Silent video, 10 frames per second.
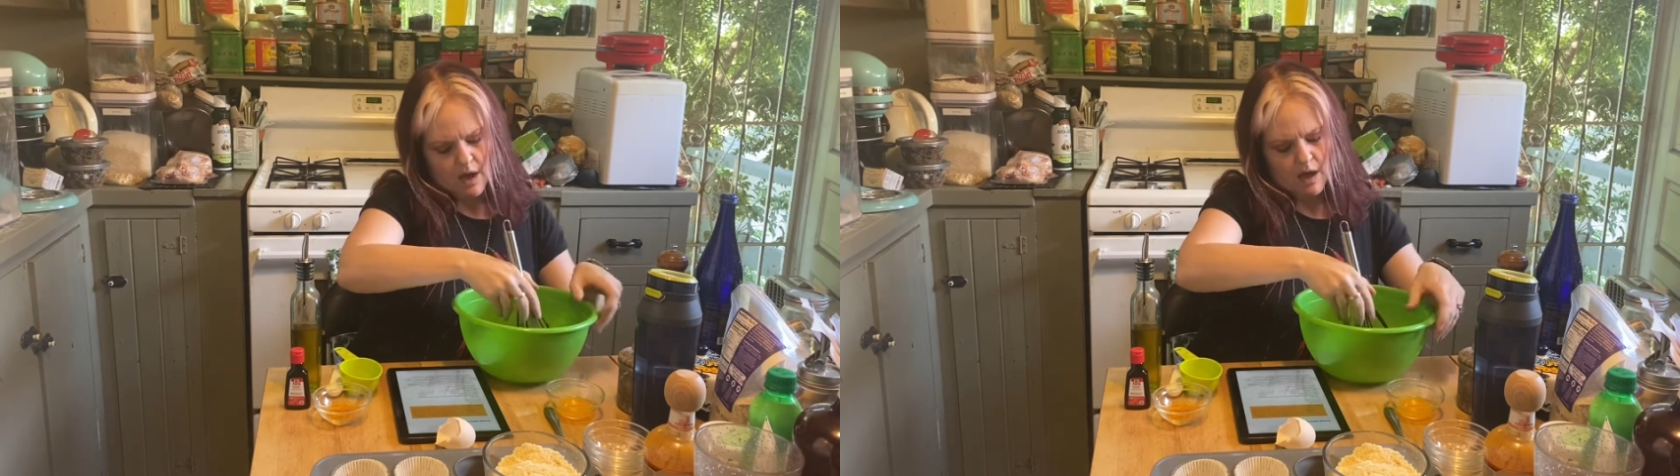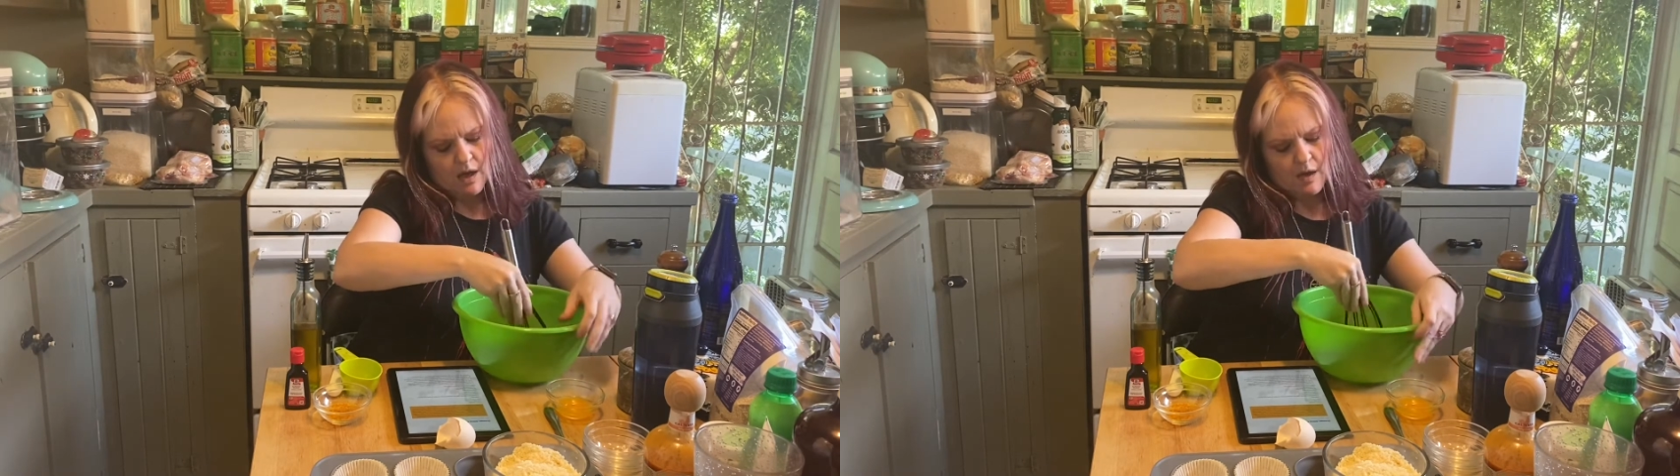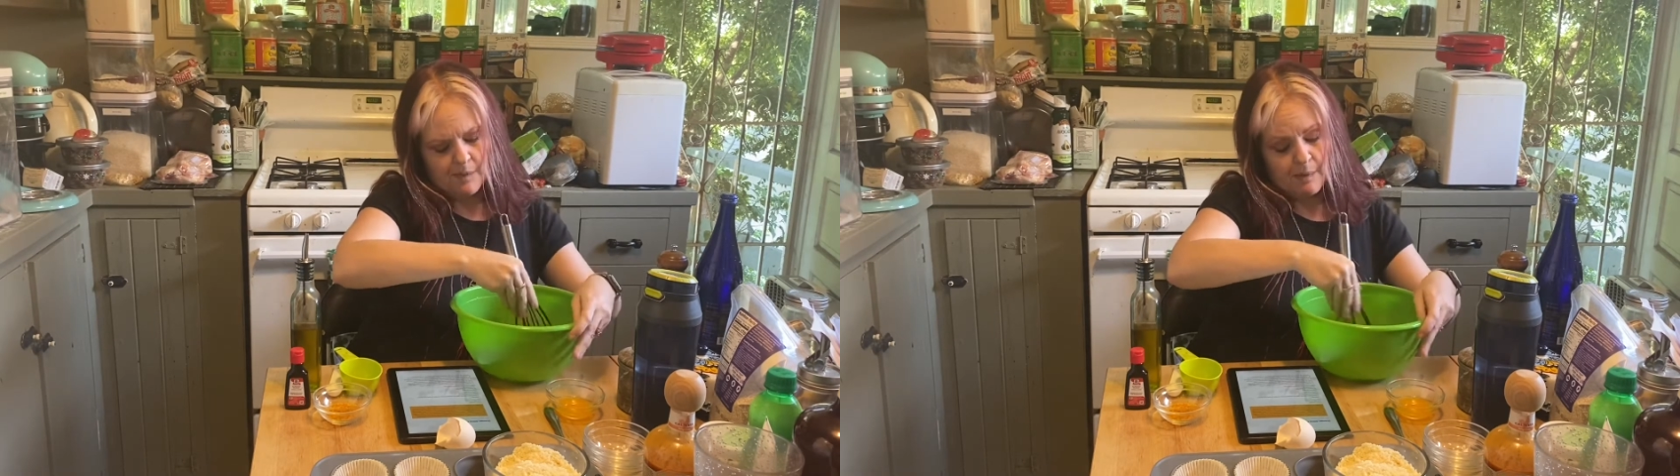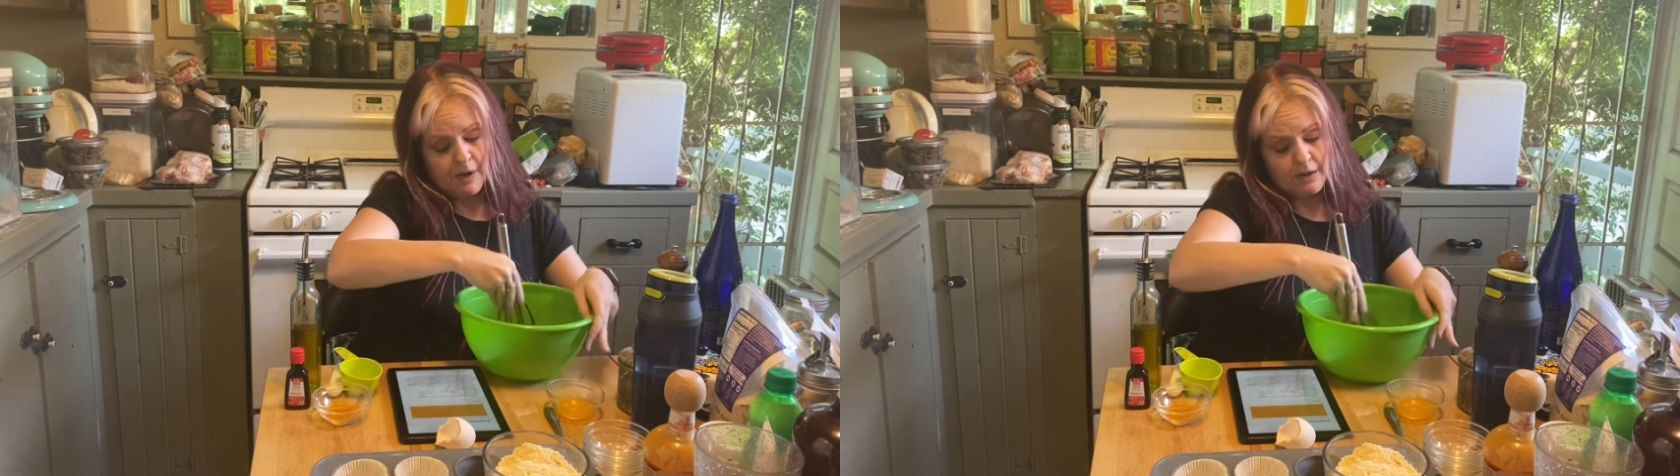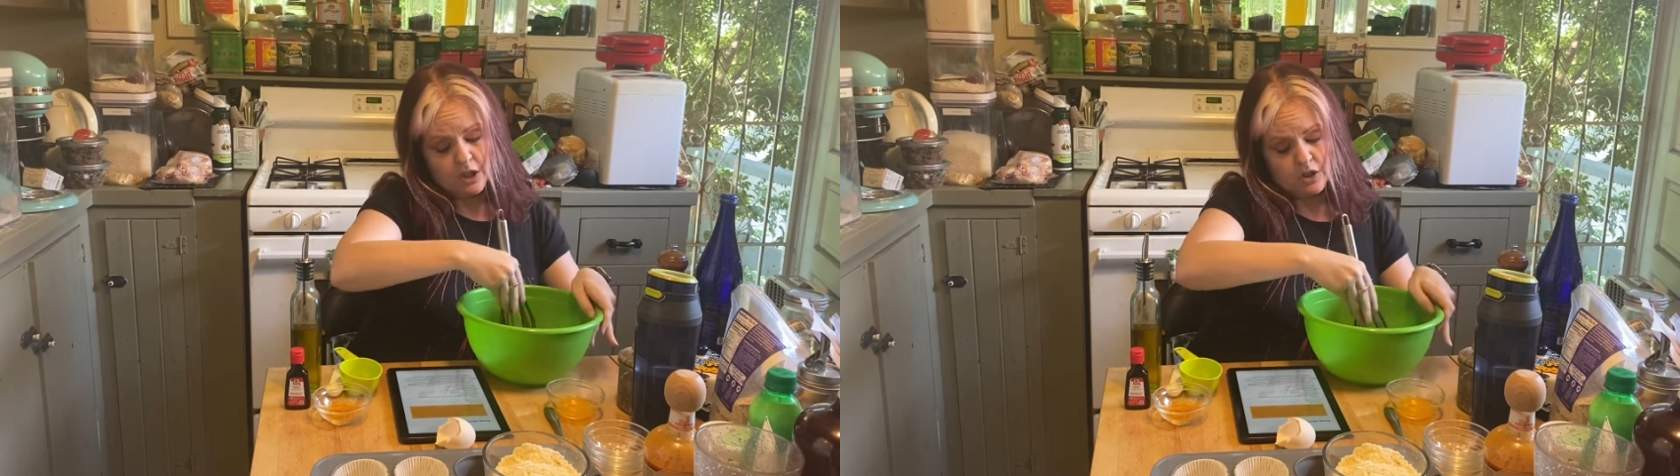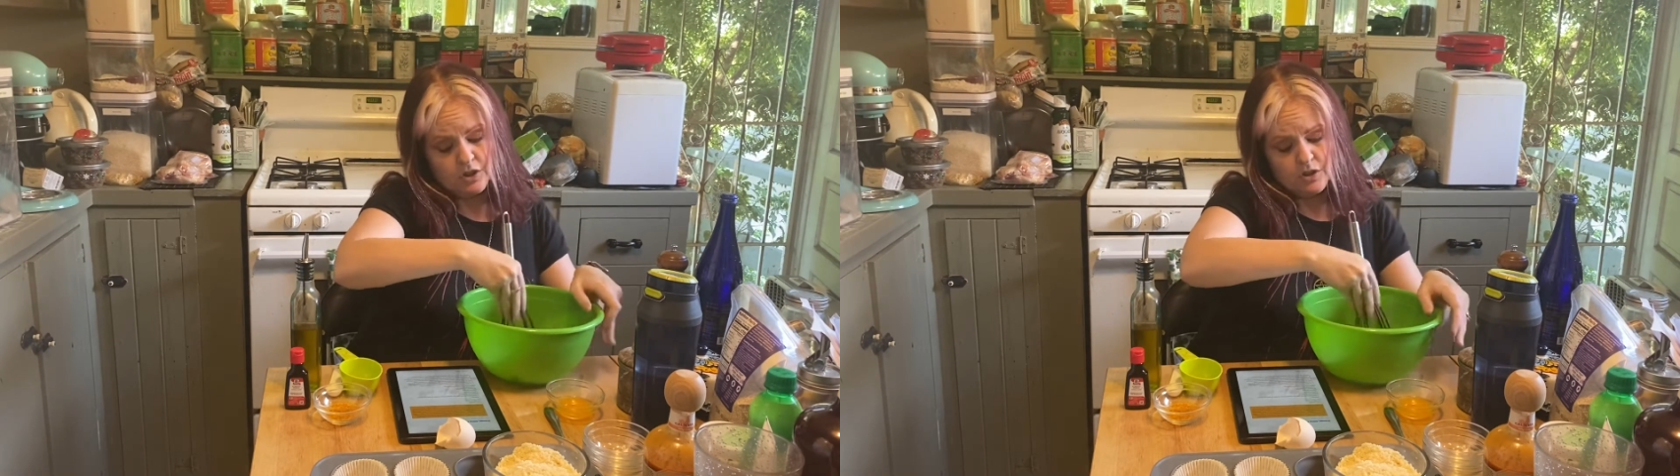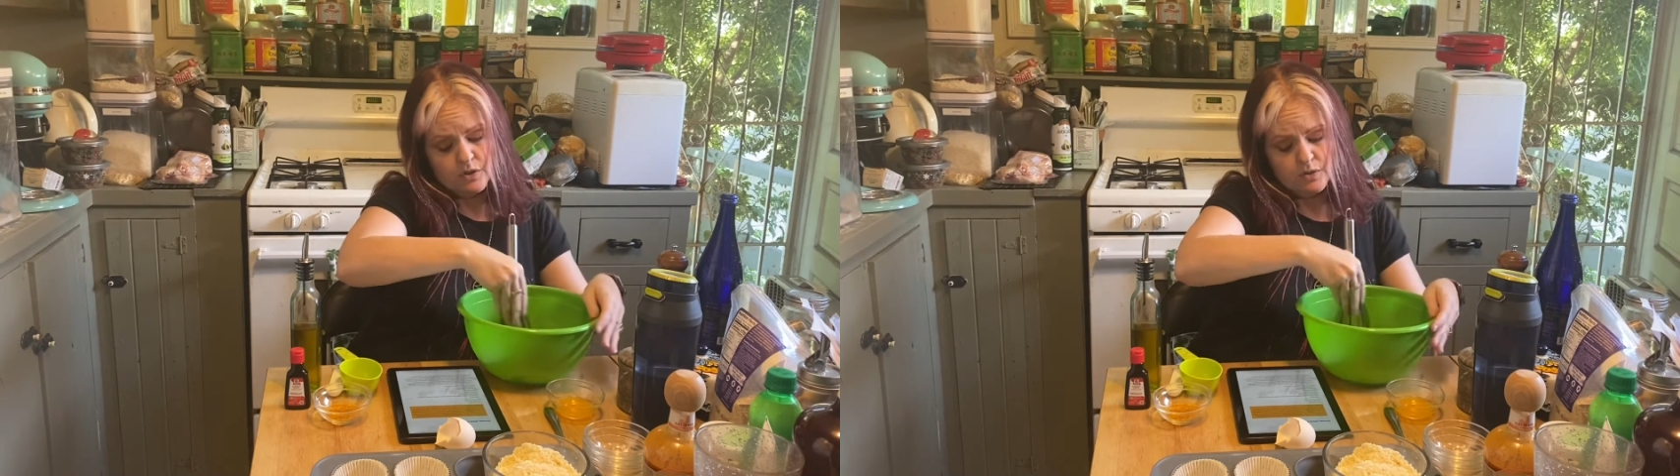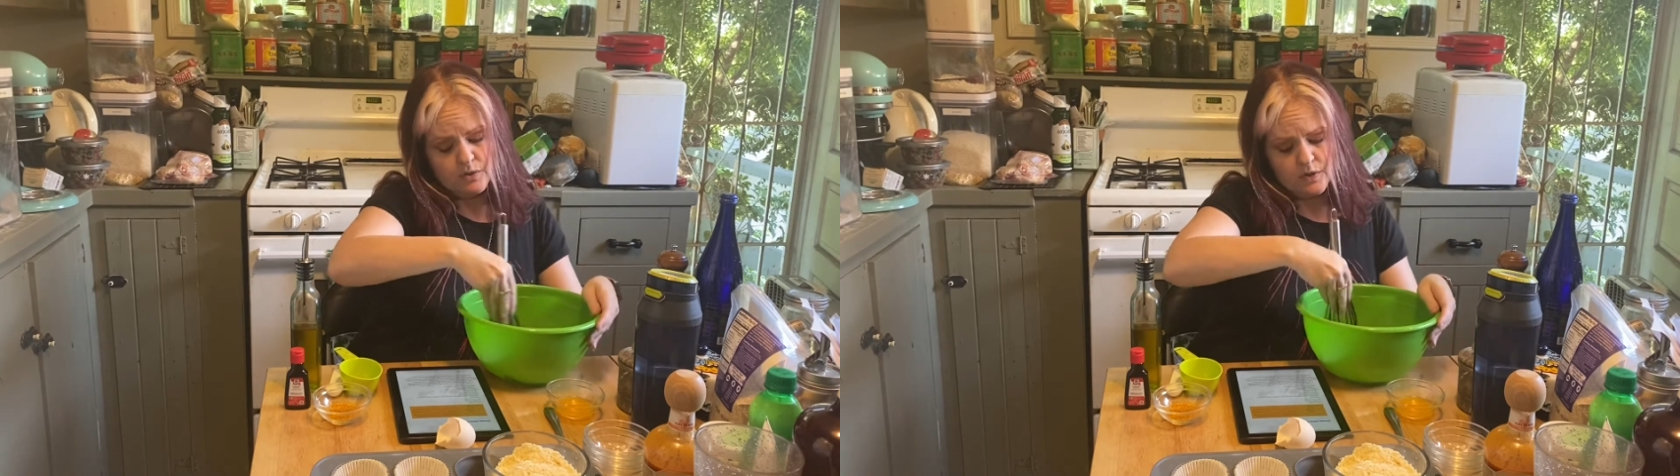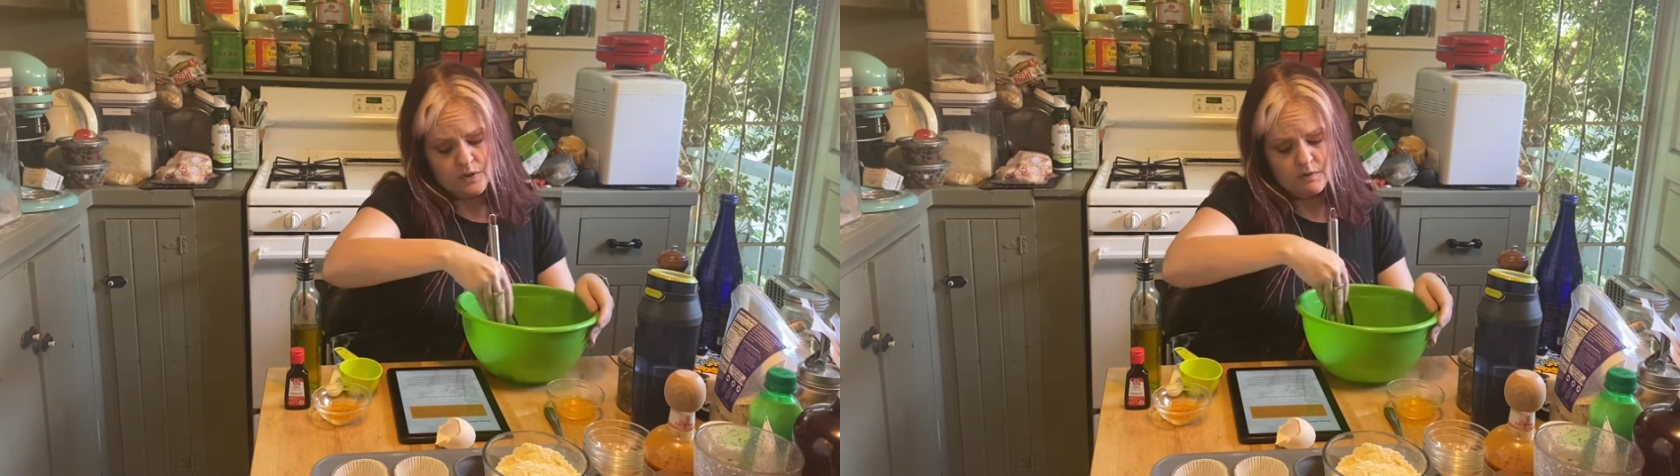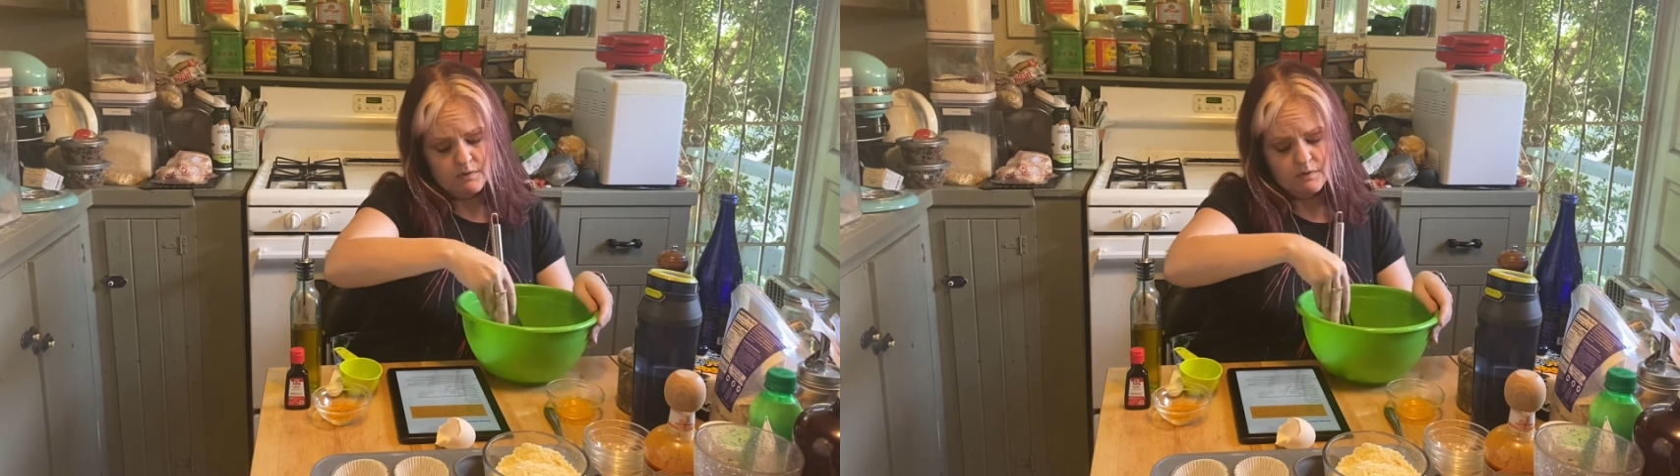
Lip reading: I probably could use